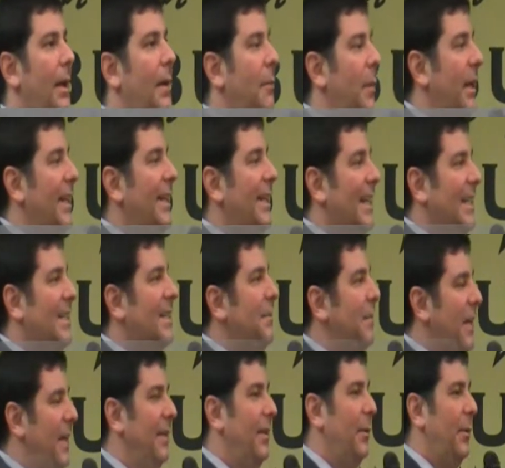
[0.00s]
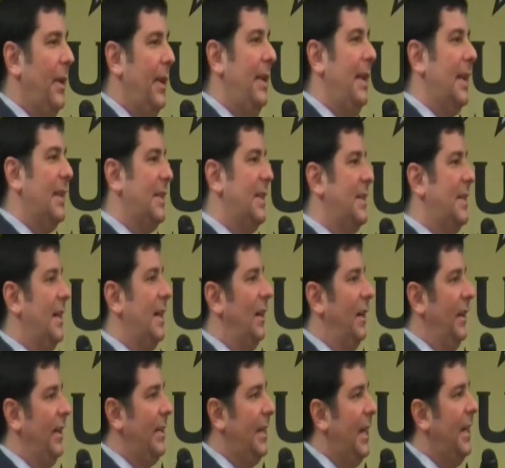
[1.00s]
But it doesn't mean that we
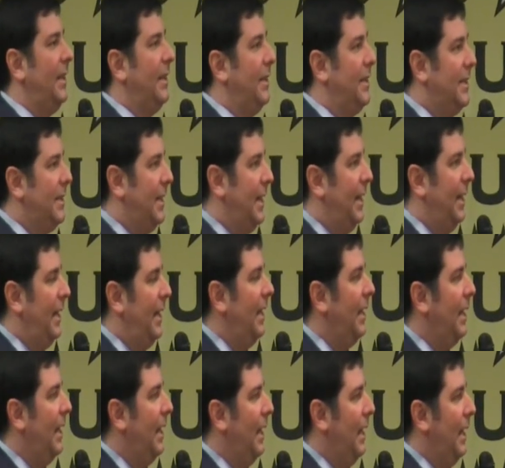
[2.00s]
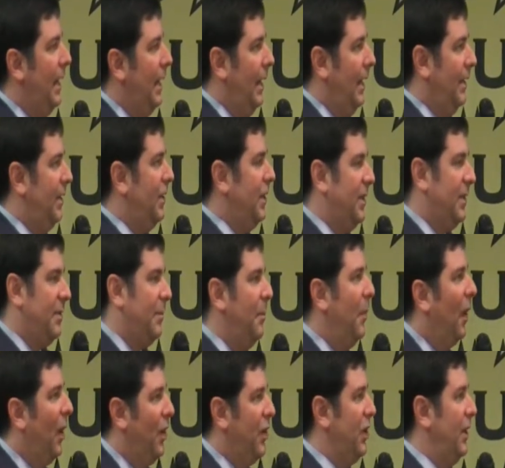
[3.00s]
necessarily take the city and
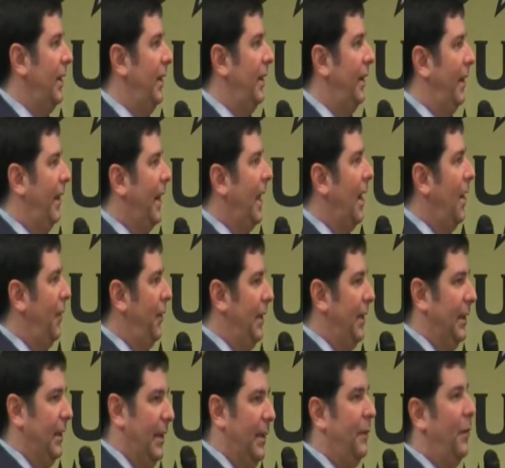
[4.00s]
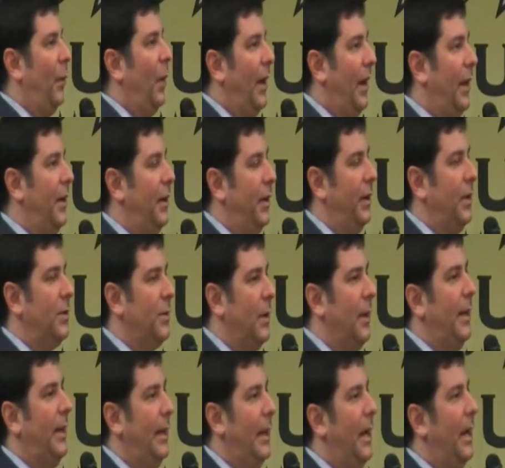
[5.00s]
just merge it into the county and leave
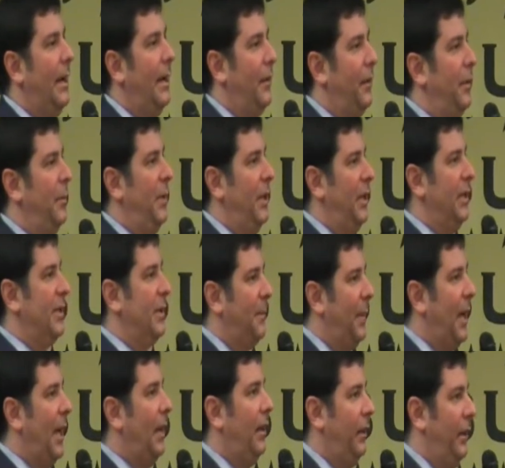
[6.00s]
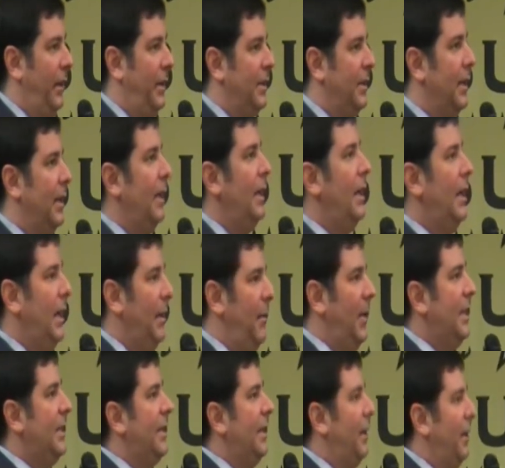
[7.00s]
129 other municipalities. It
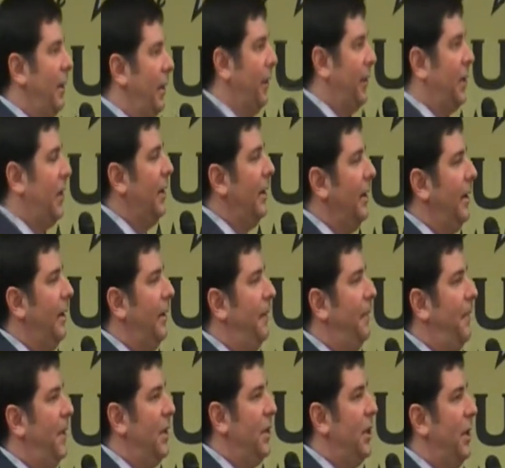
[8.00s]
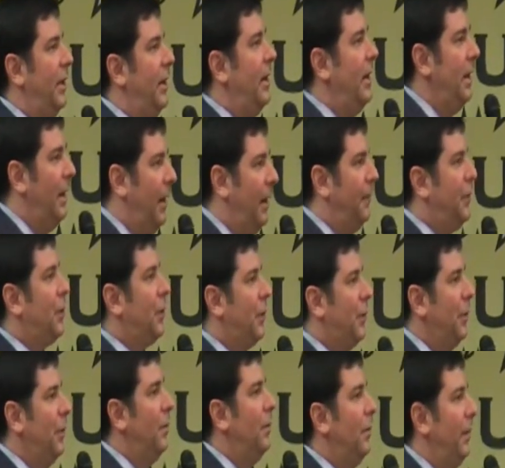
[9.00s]
means that an alternative vision of
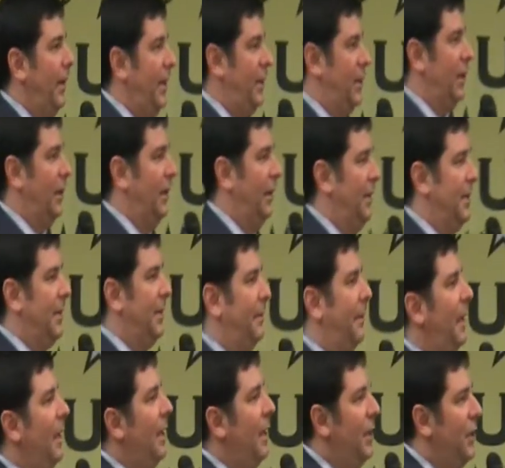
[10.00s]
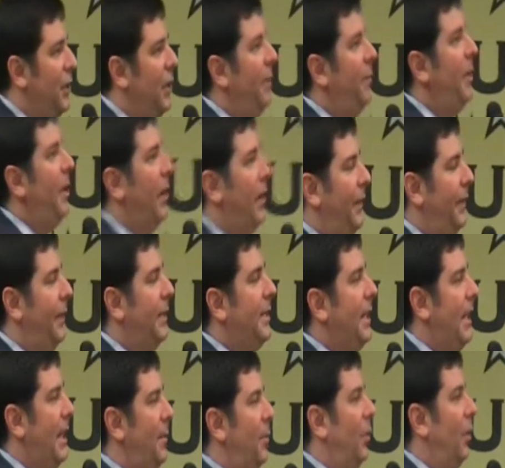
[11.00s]
true regionalism should be on the
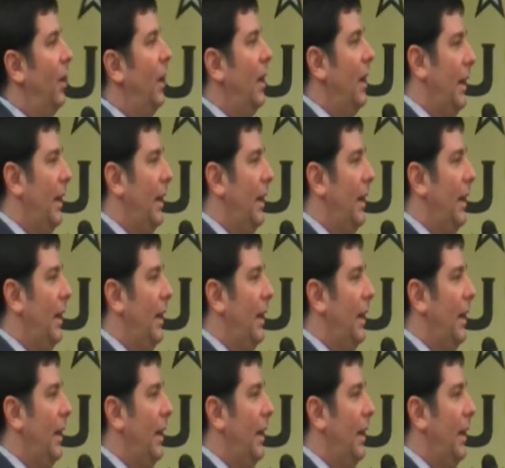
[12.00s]
table